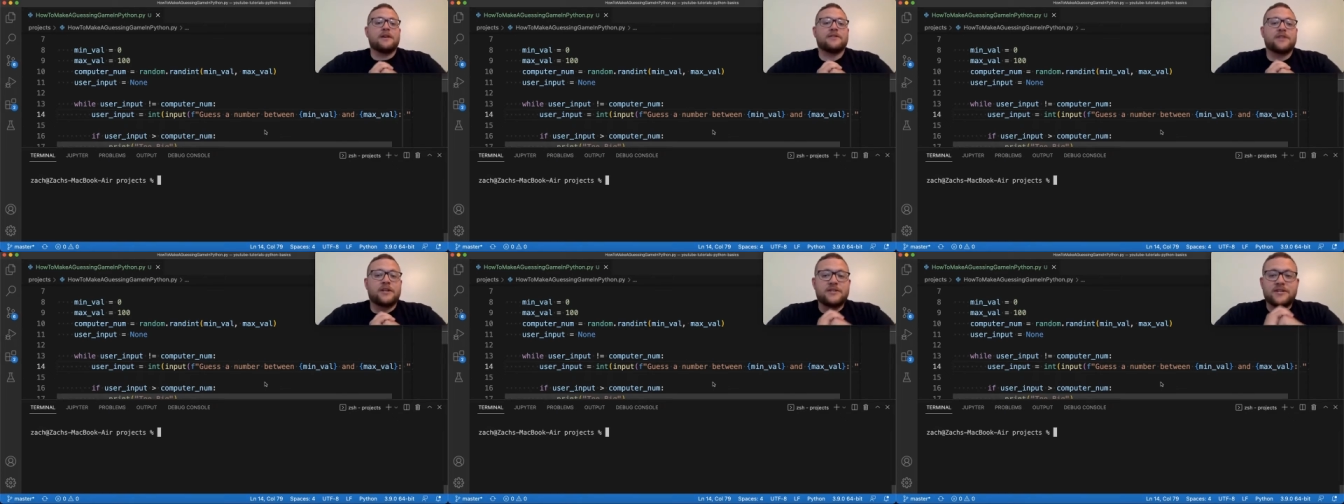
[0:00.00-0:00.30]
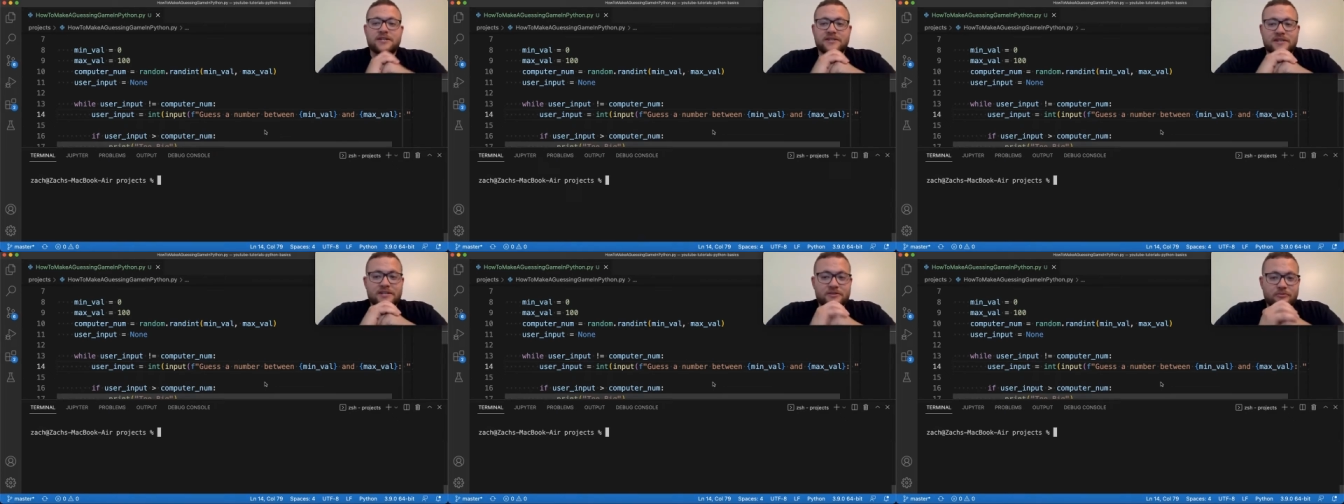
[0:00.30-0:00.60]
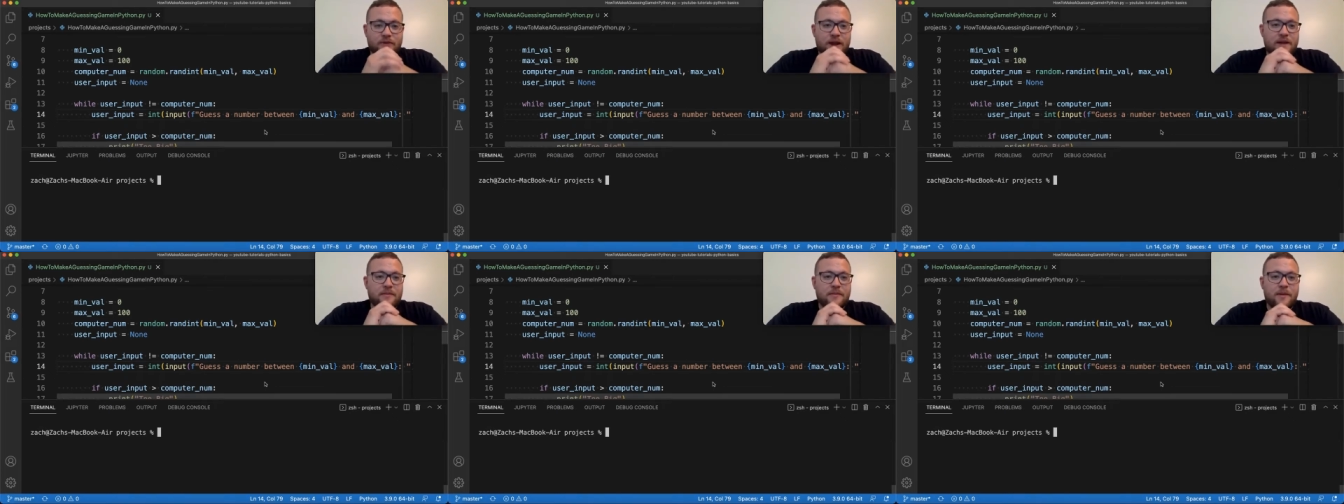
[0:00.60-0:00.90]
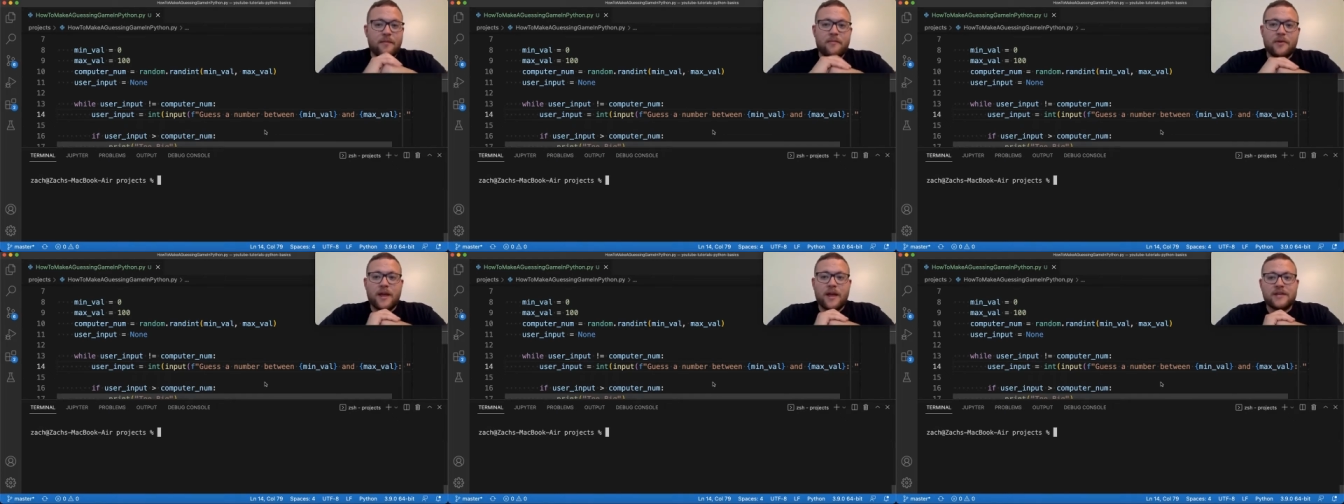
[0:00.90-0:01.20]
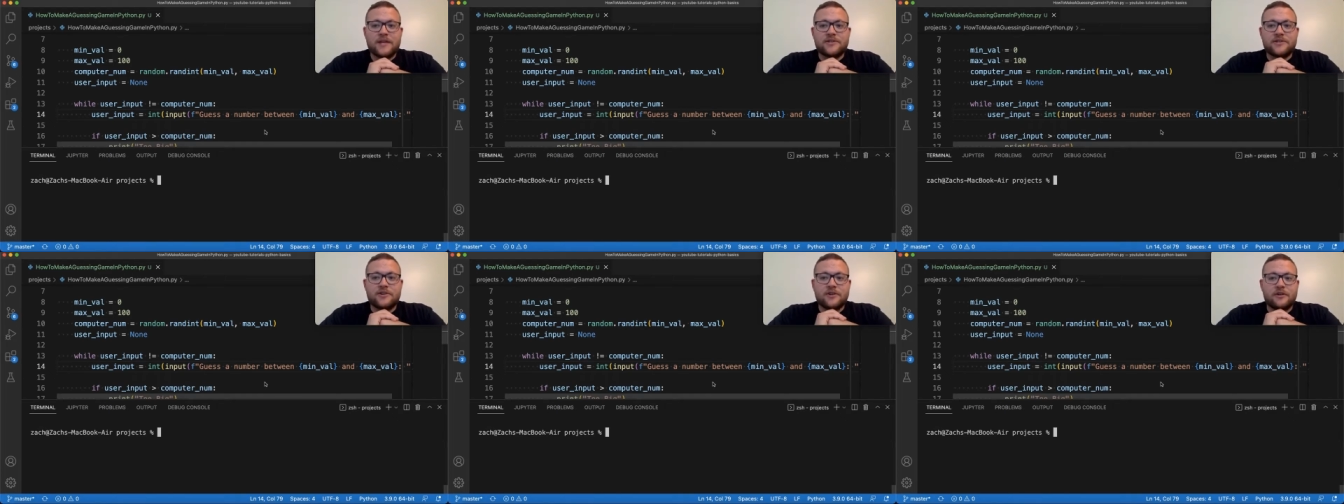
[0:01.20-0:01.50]
such as this random number
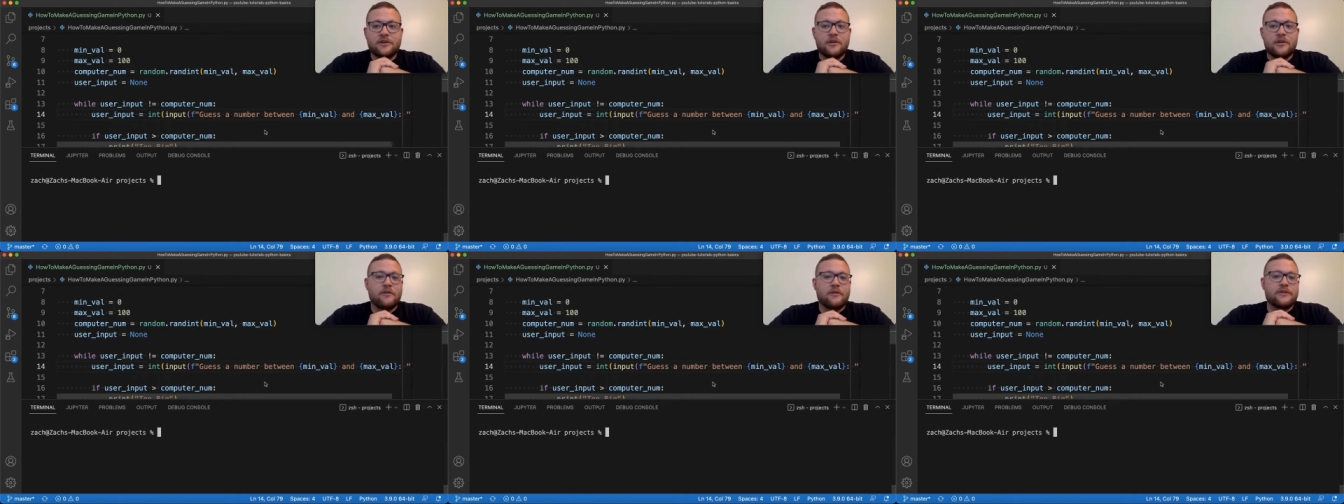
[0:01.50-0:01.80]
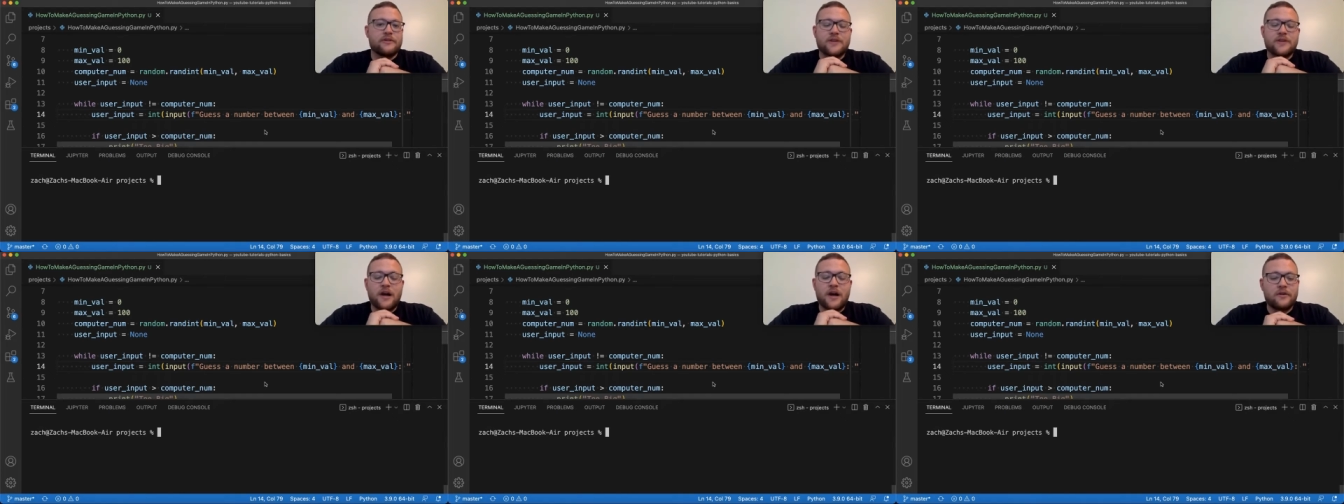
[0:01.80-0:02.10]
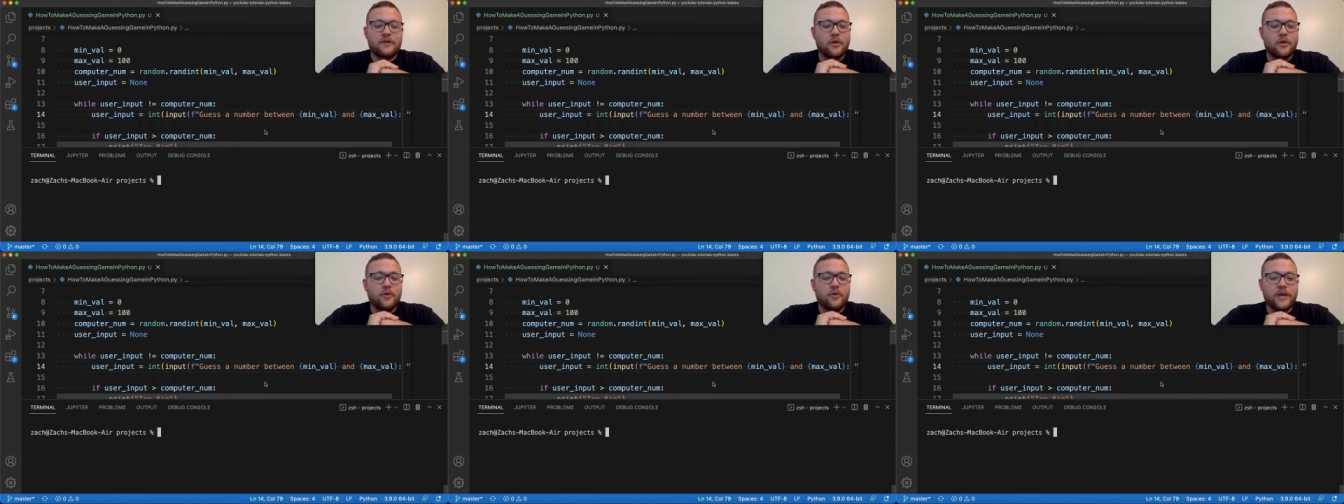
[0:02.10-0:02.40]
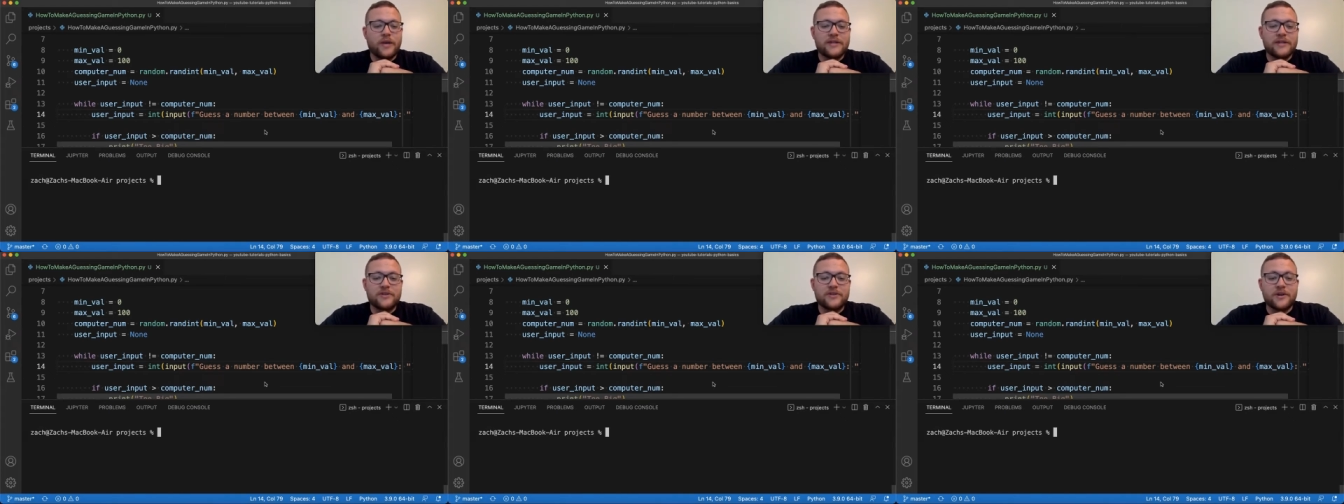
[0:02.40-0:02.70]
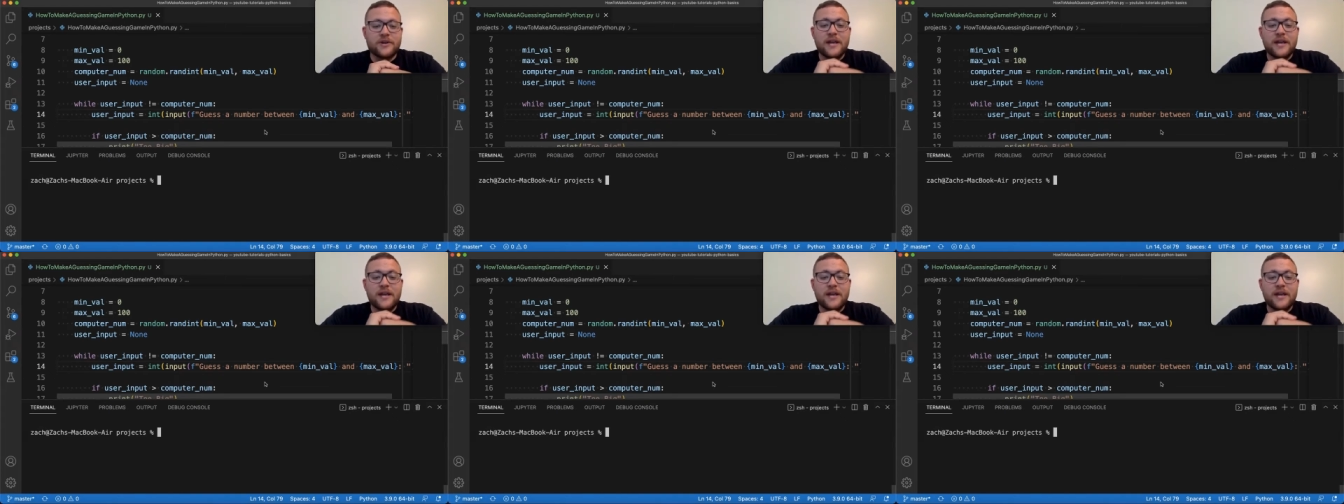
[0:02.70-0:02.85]
guesser or this hot and cold guesser,